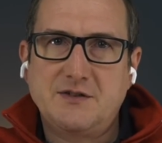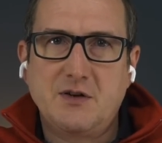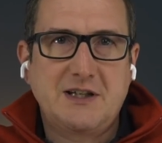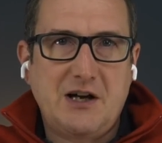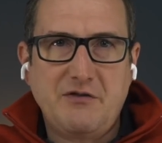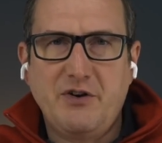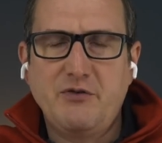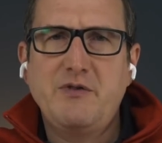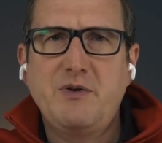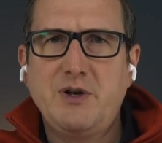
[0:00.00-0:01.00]
So in Cloud
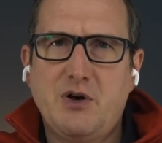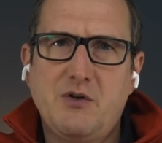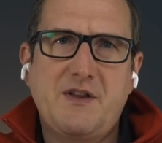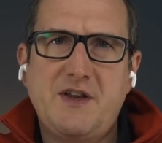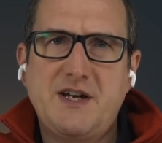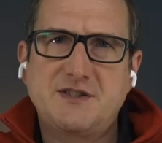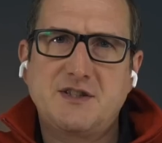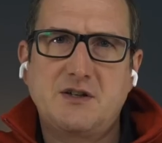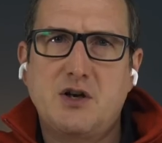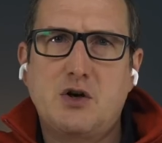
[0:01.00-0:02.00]
Foundry, we know that there's
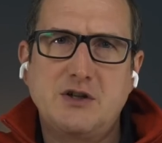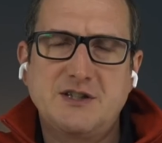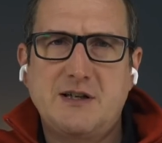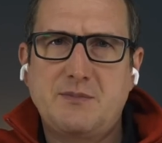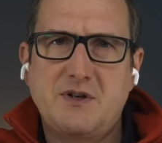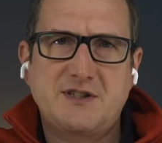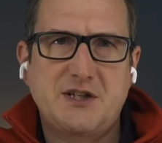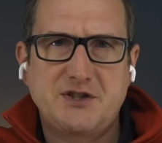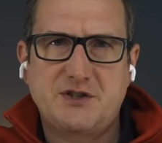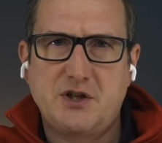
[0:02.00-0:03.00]
a, a concept
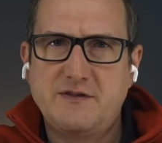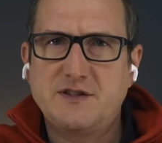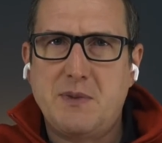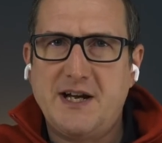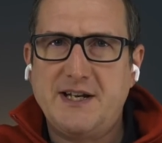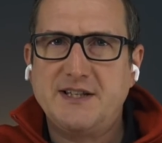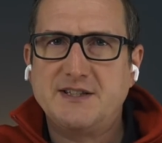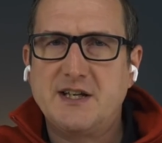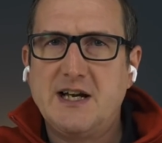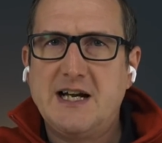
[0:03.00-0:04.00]
such as service
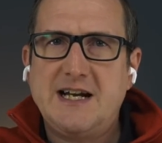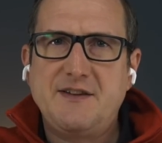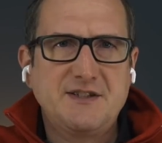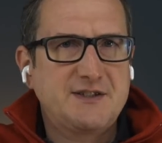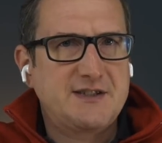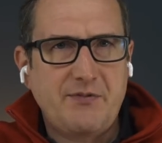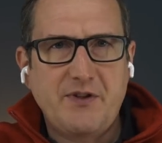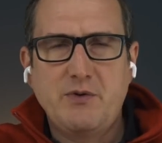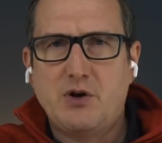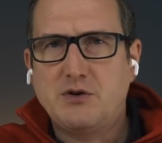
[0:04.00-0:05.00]
bindings. And this is
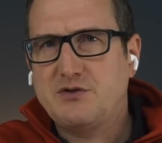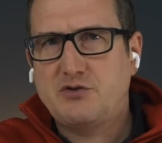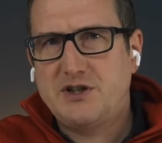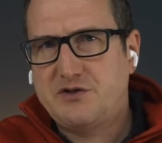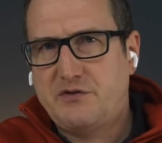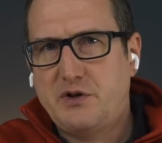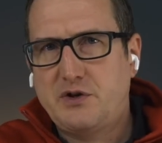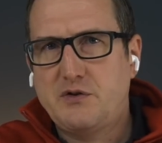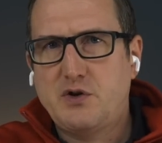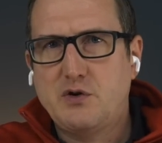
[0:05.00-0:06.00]
something we also transfer
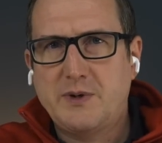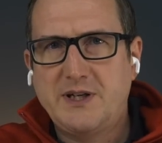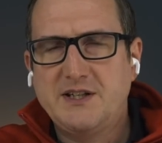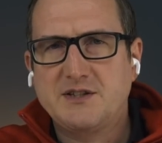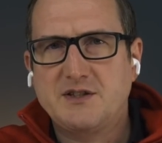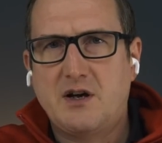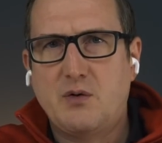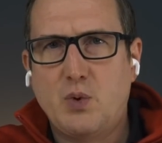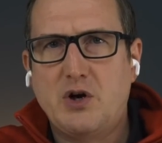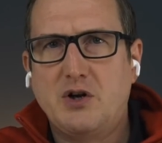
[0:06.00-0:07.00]
to the Kubernetes
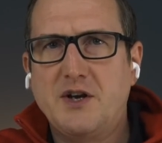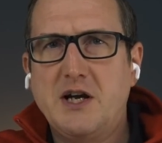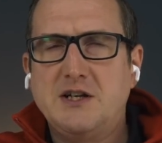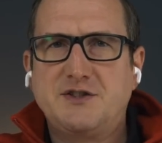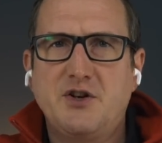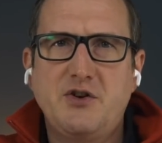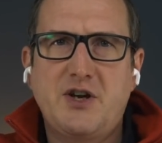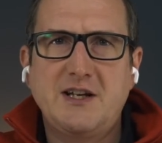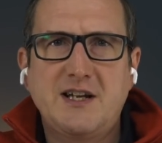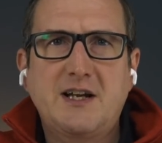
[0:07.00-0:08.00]
uh, world. So you
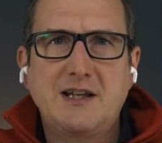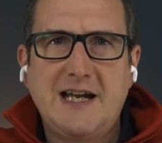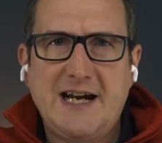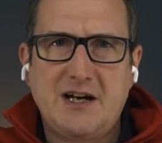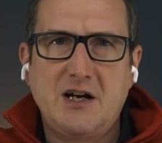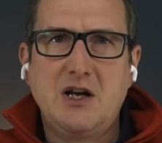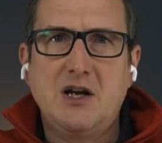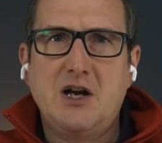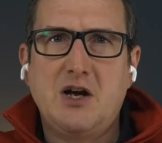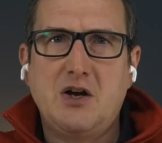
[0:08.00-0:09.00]
can declare,
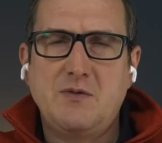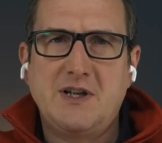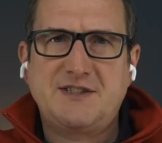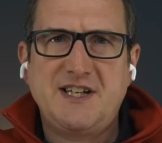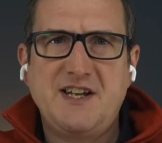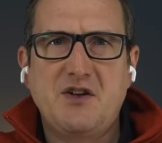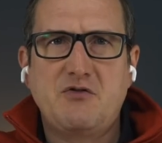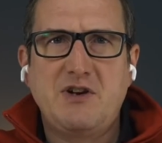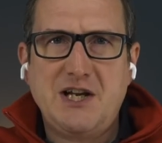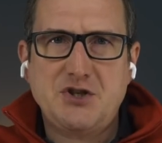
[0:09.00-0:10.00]
uh, let's say, the
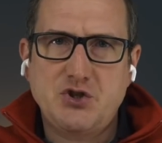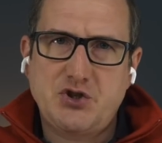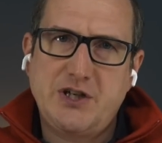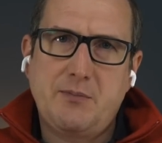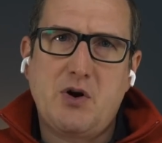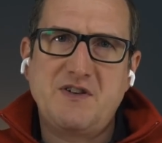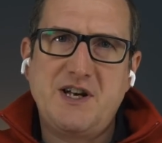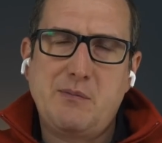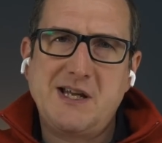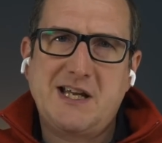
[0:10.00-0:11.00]
relationship of an
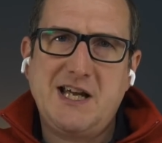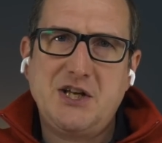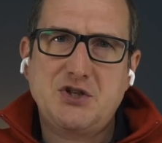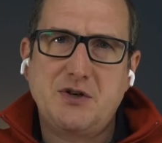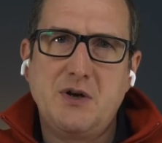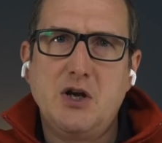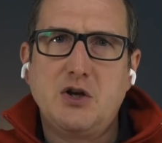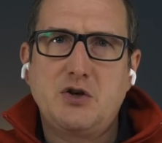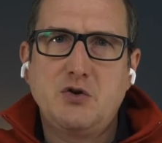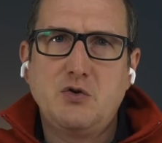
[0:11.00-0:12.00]
application
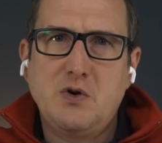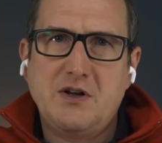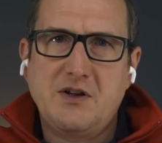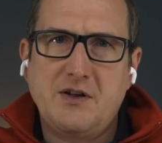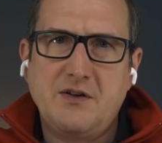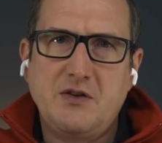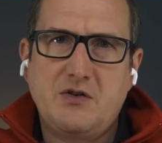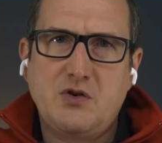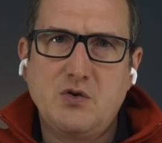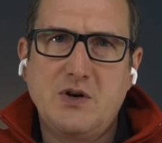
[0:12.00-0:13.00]
to uh,
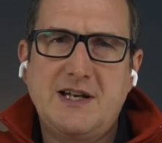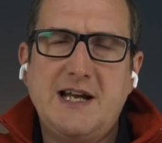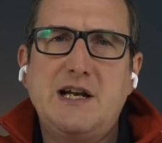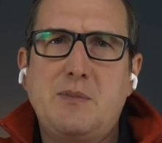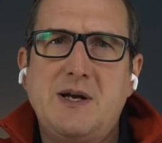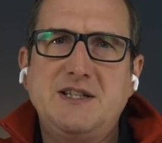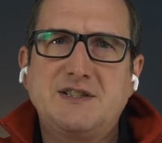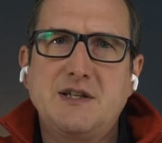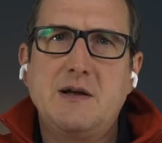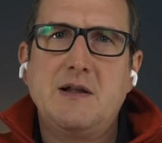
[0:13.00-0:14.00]
to a
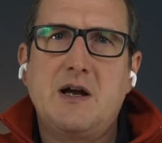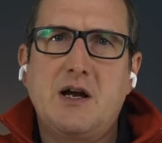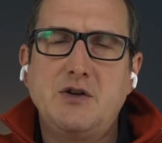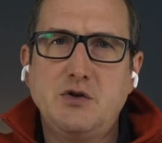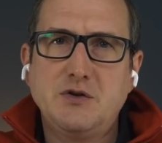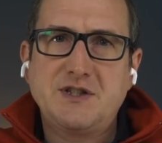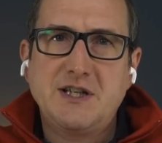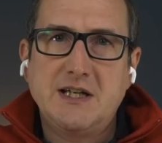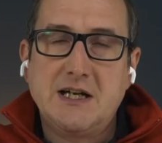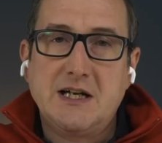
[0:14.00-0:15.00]
database uh,
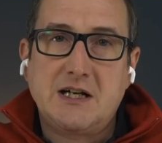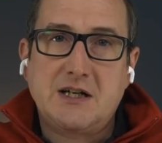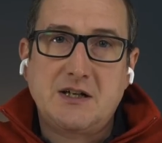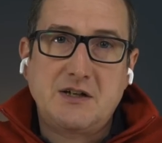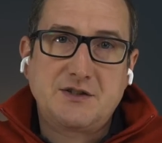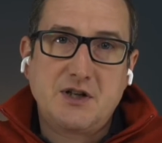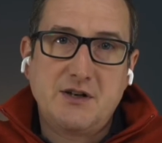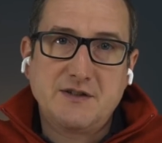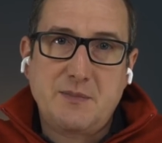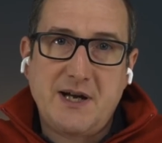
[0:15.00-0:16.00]
using uh, a
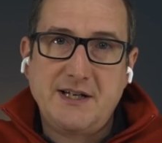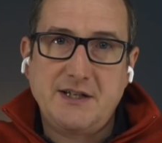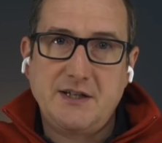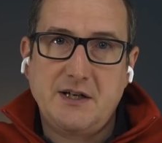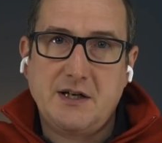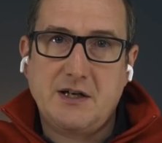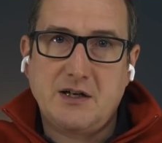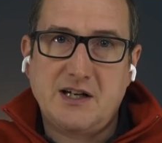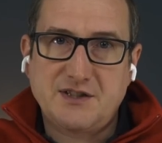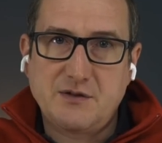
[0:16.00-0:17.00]
service binding
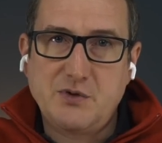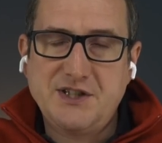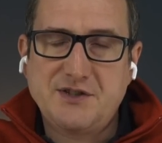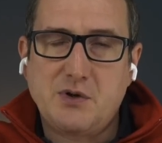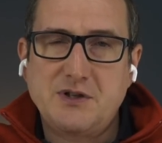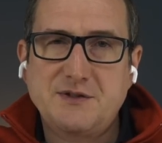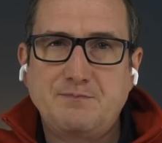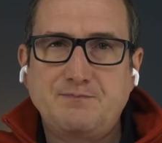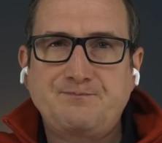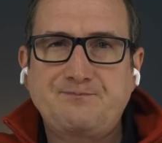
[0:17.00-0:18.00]
custom resource
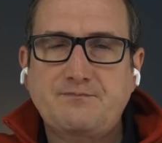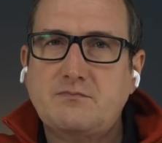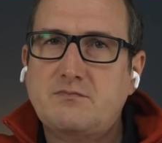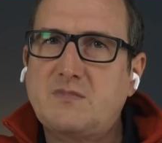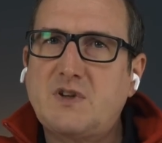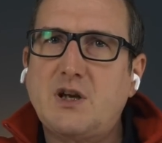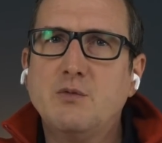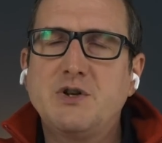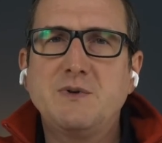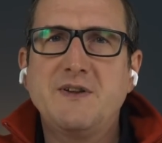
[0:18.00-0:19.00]

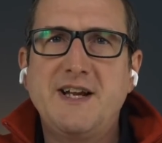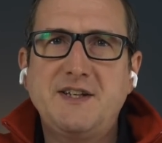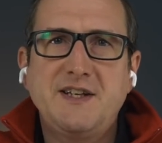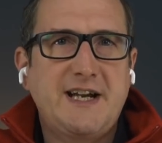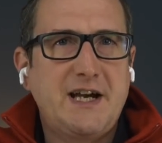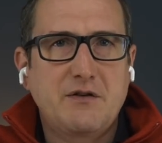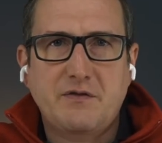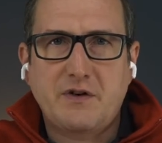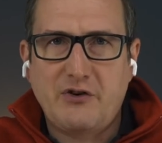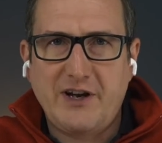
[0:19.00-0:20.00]
which will then take care
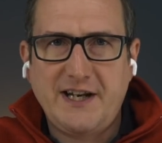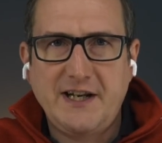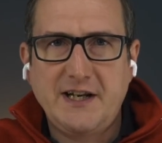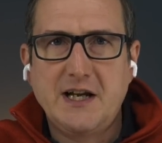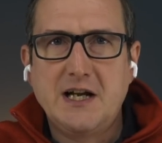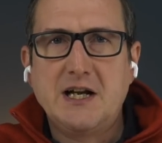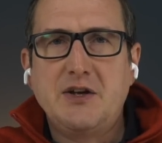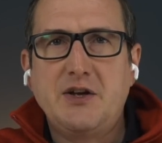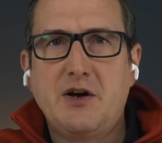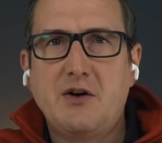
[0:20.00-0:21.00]
of creating,
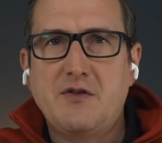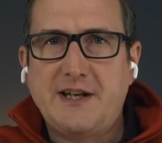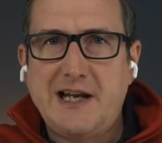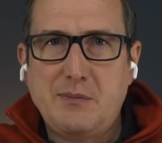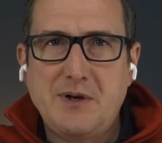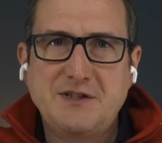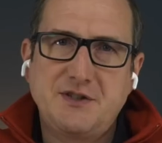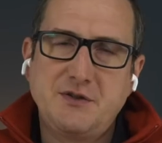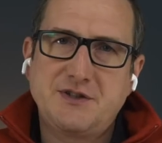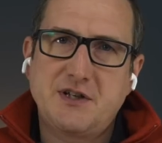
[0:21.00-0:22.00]
you know, the
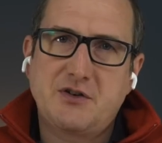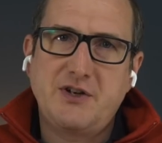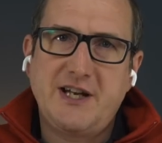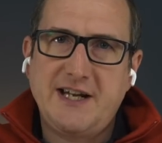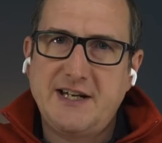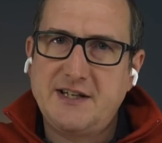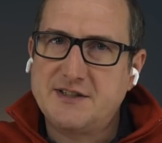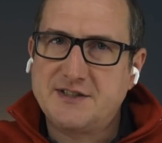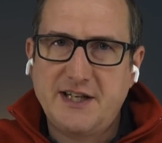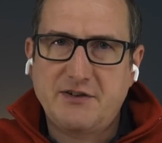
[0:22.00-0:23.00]
database user, creating
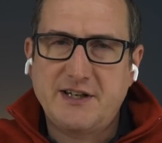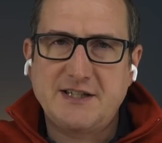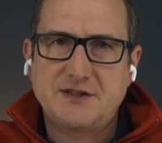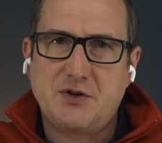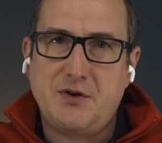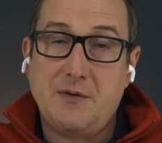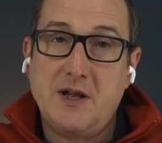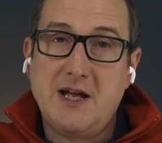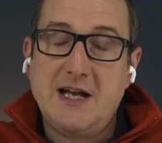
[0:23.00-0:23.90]
the secret and so on.